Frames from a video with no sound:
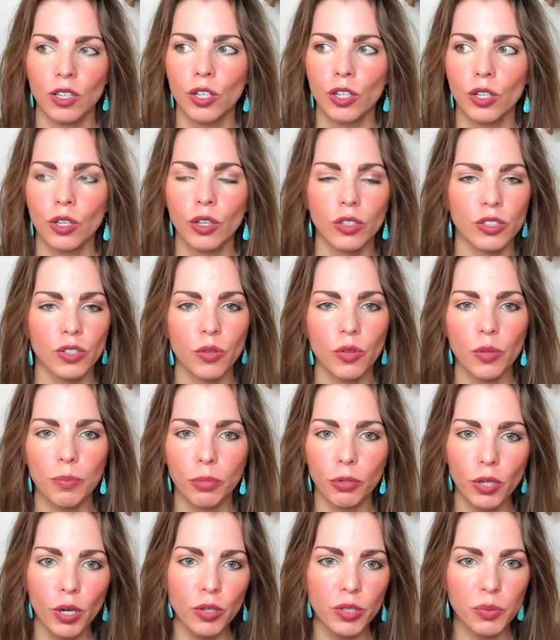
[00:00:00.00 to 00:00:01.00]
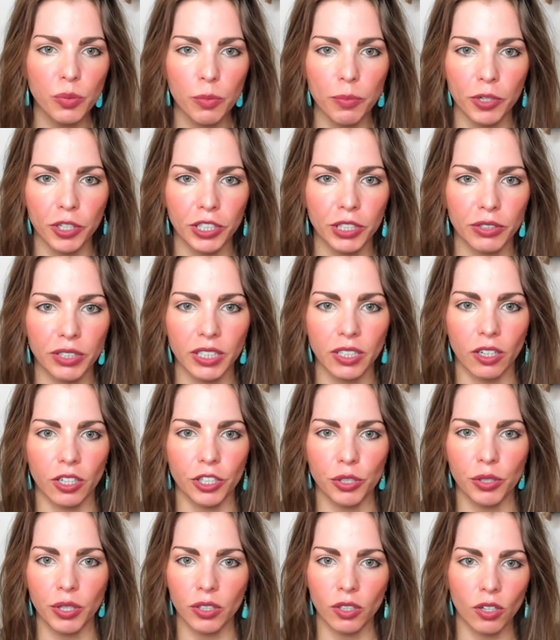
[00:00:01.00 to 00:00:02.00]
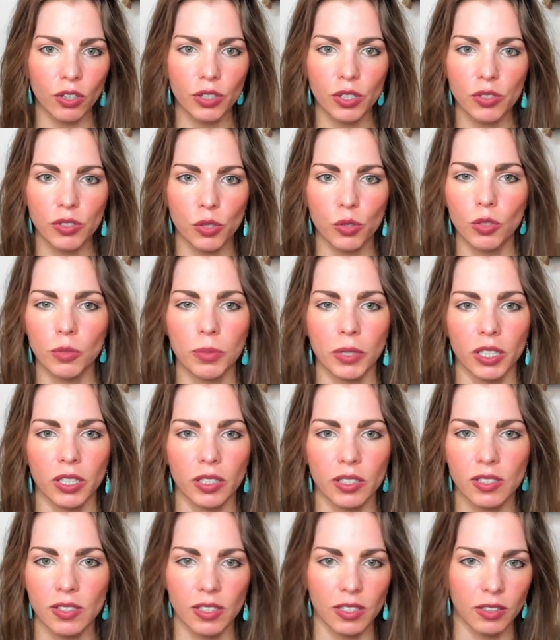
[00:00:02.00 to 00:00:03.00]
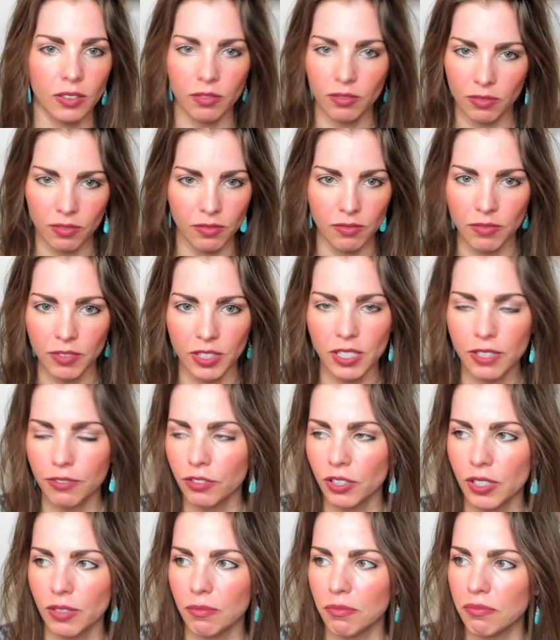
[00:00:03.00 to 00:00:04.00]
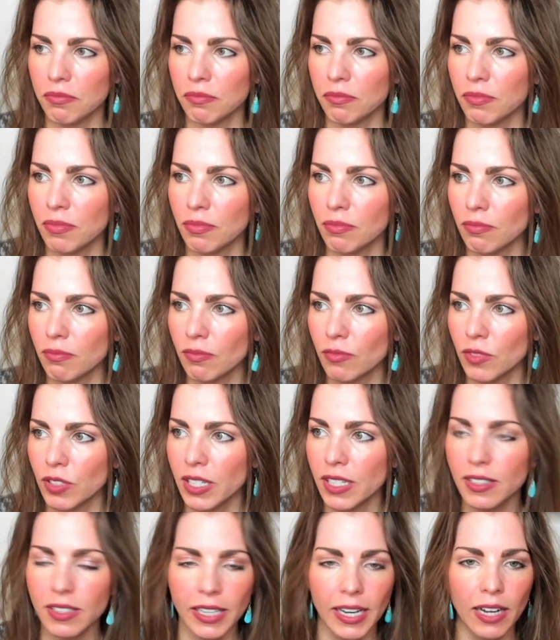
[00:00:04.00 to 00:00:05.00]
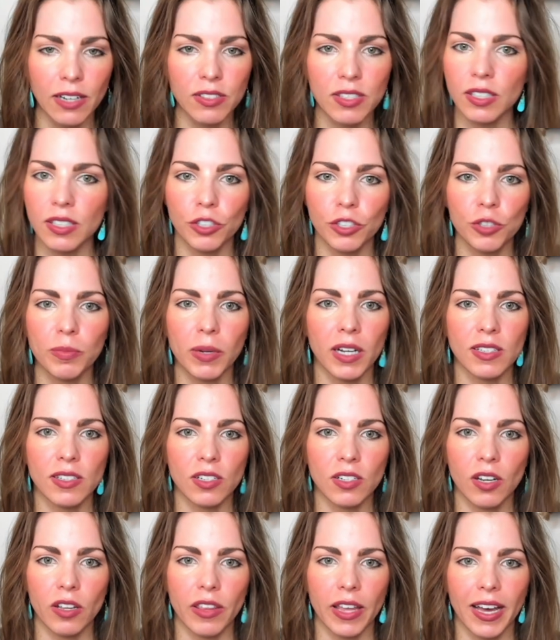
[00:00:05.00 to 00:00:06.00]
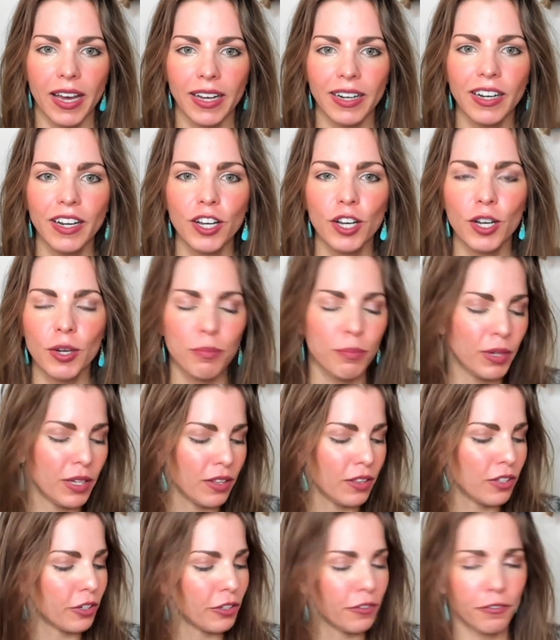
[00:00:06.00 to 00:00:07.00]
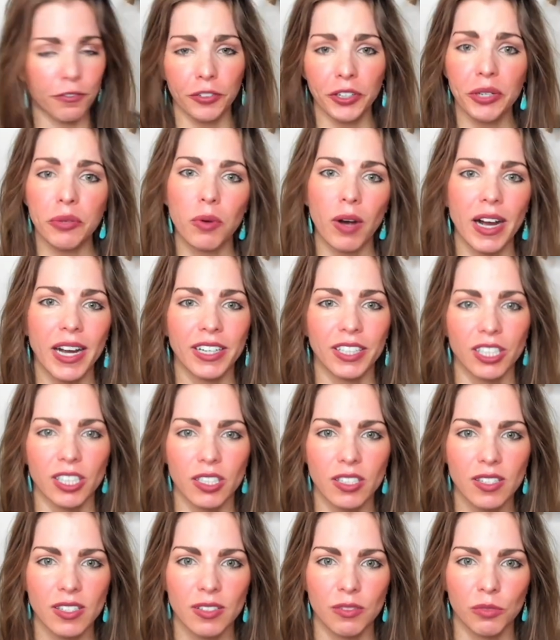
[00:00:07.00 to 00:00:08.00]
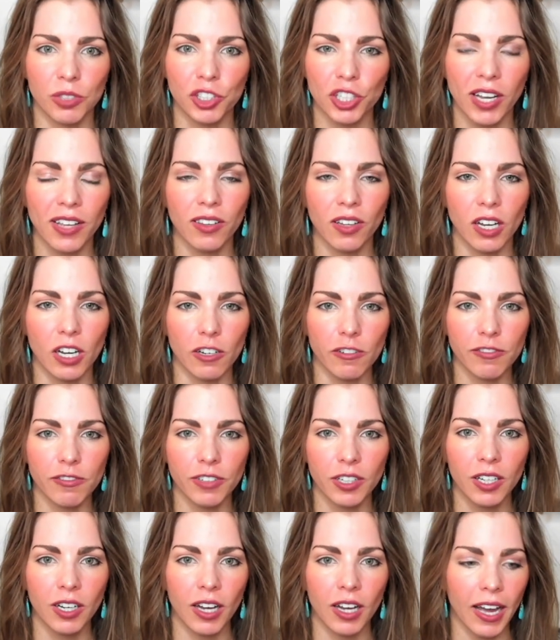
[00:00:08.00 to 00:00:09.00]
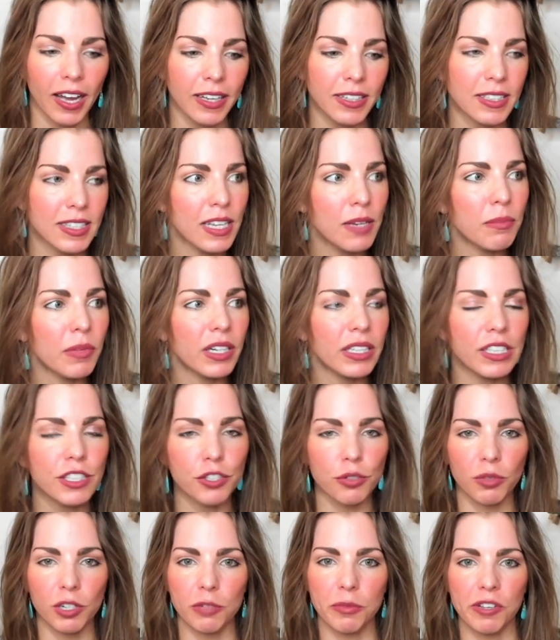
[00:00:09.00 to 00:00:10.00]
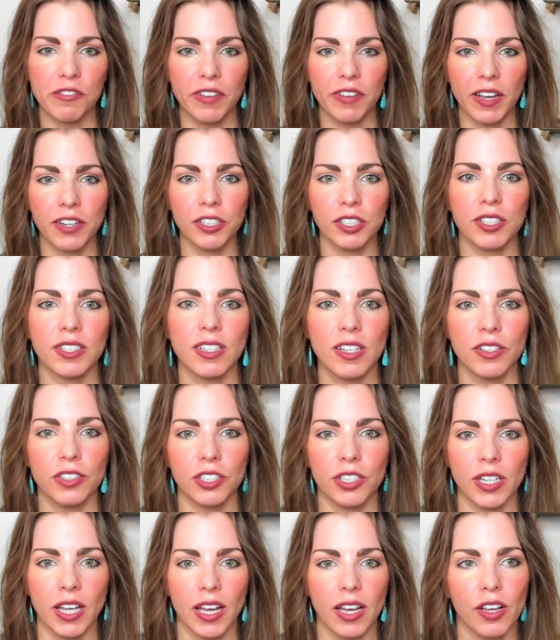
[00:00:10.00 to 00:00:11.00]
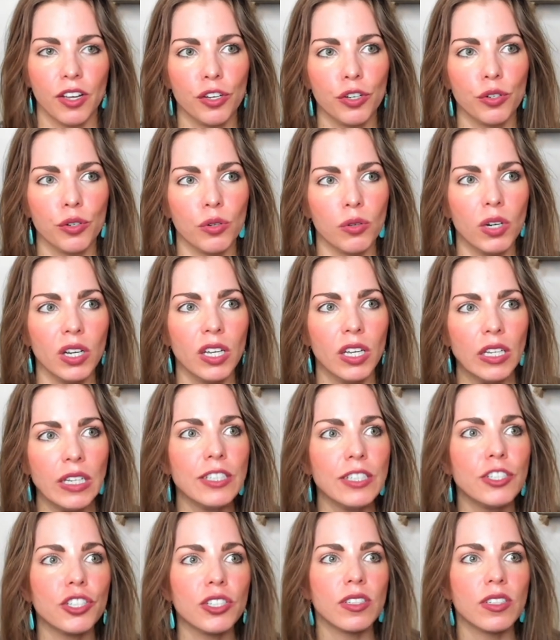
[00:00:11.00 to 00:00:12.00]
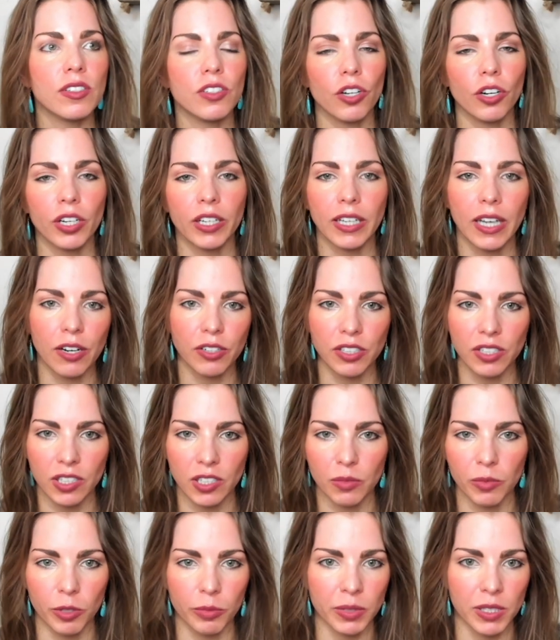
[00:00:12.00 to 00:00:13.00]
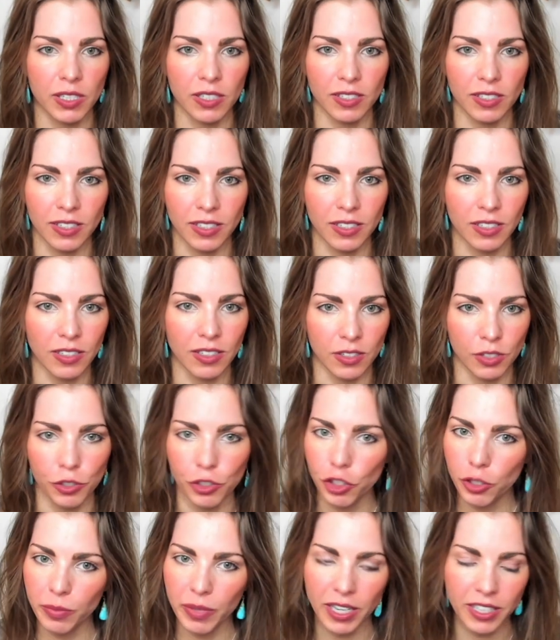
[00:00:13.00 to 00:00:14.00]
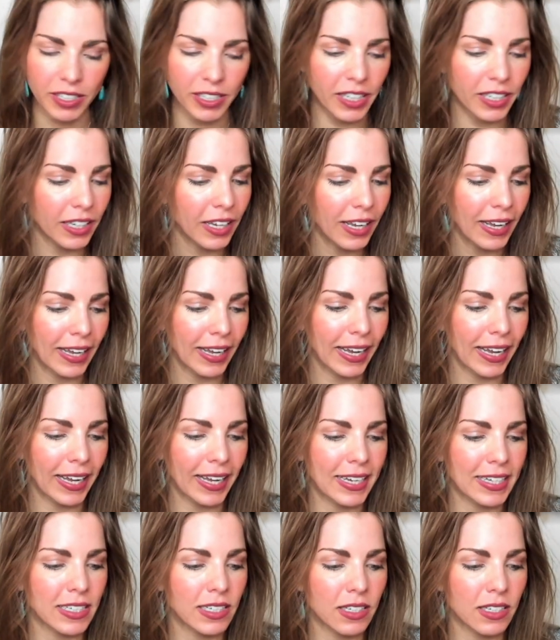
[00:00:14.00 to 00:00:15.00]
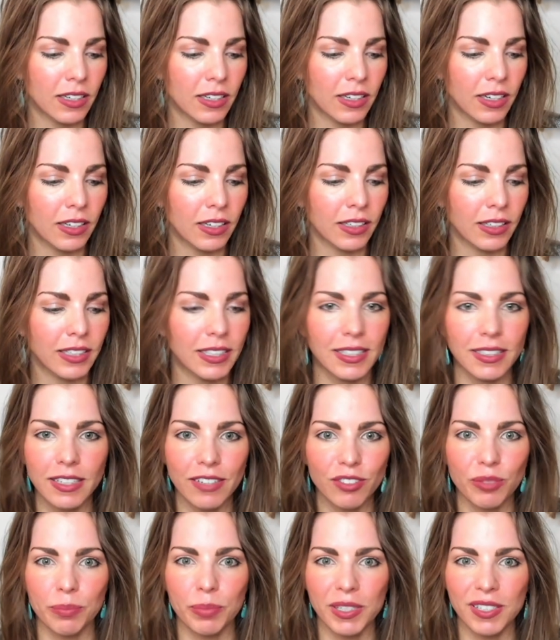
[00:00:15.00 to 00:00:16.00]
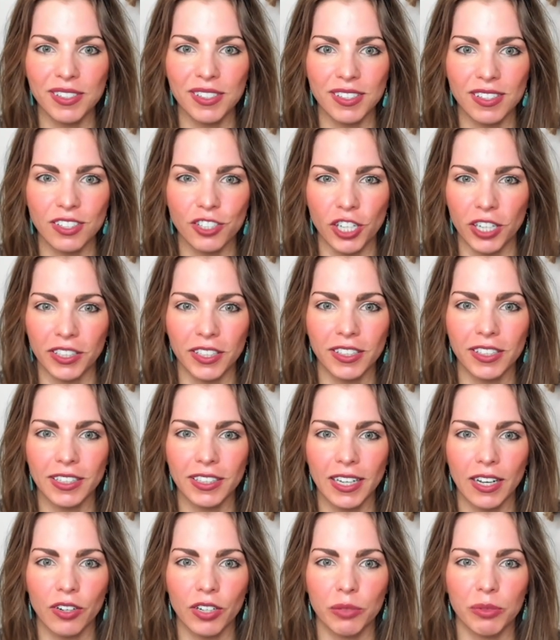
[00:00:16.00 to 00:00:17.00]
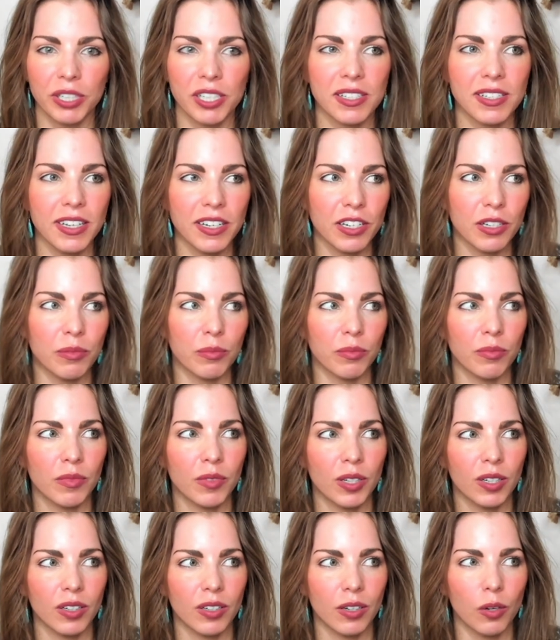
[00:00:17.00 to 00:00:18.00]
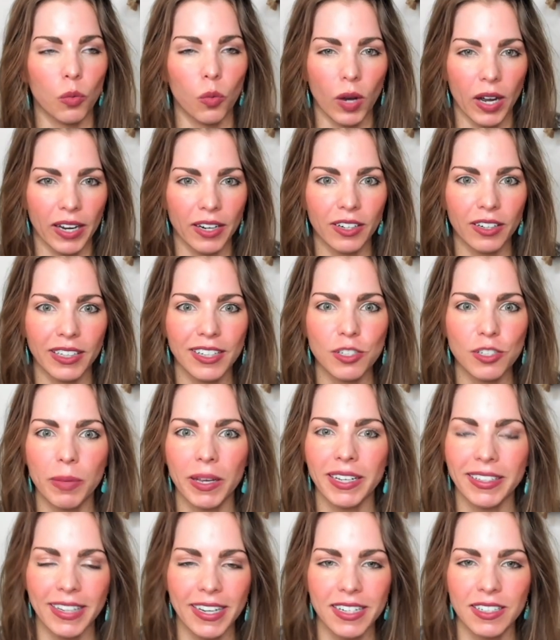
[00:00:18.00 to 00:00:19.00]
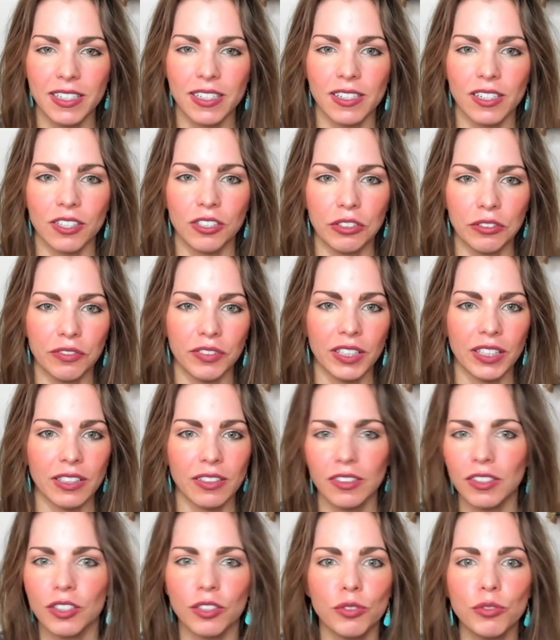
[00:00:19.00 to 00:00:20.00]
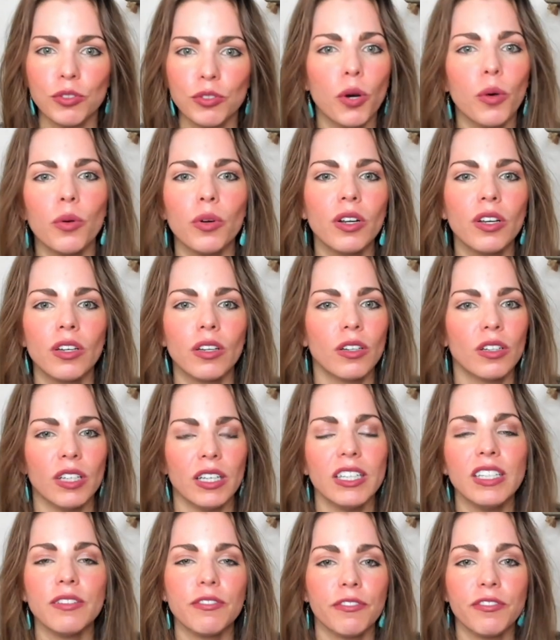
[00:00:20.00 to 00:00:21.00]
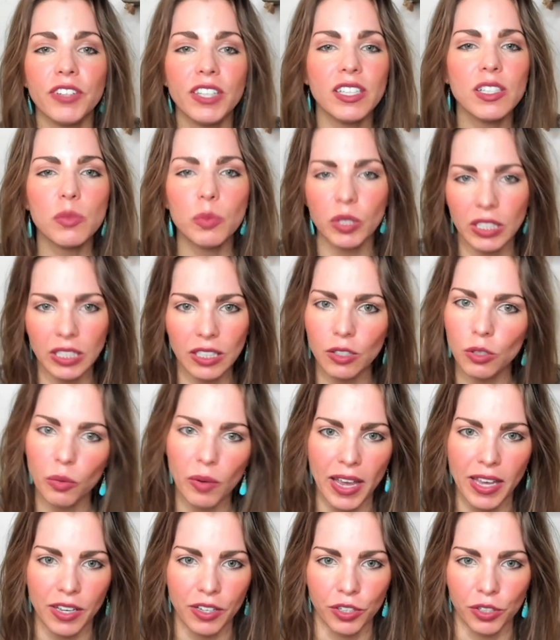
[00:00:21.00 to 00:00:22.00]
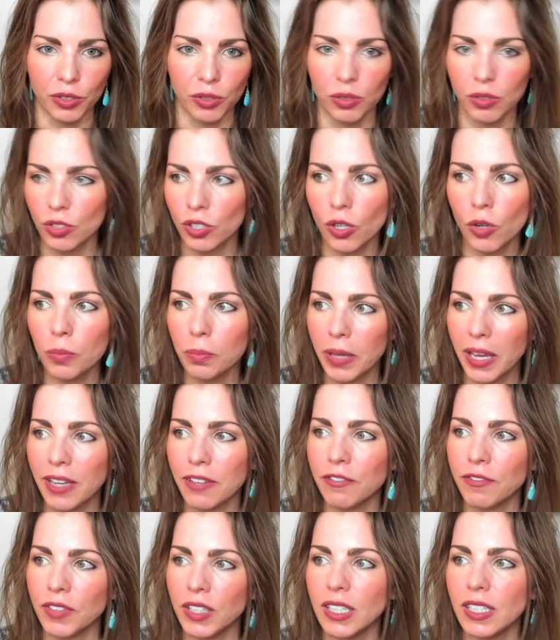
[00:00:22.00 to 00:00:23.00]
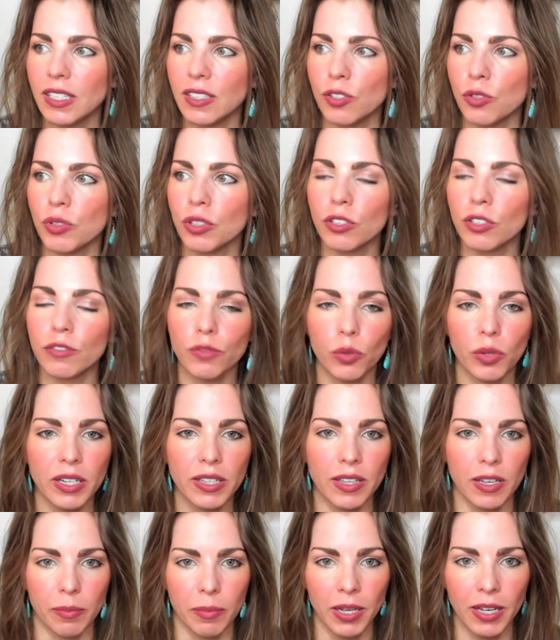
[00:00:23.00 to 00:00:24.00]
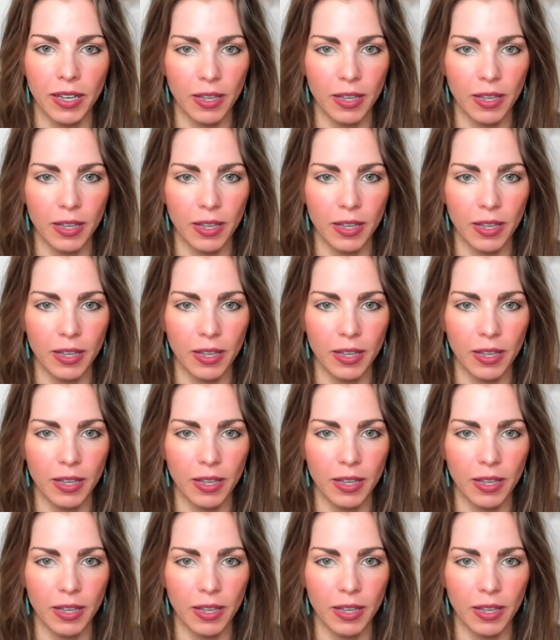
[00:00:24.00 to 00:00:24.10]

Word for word: So the pros with Mercury are you get all of those cool perks, like different discounts and coupons and all that, but there are free wires, which I love. I sent money to one of my vendors the other day who, he just is starting out. He's a small business. He does YouTube editing, and he didn't have a business checking account, and when I sent him a wire, he had to pay an eighteen dollar fee. You don't eat fees will eat away at you. Don't pay fees. You can avoid them.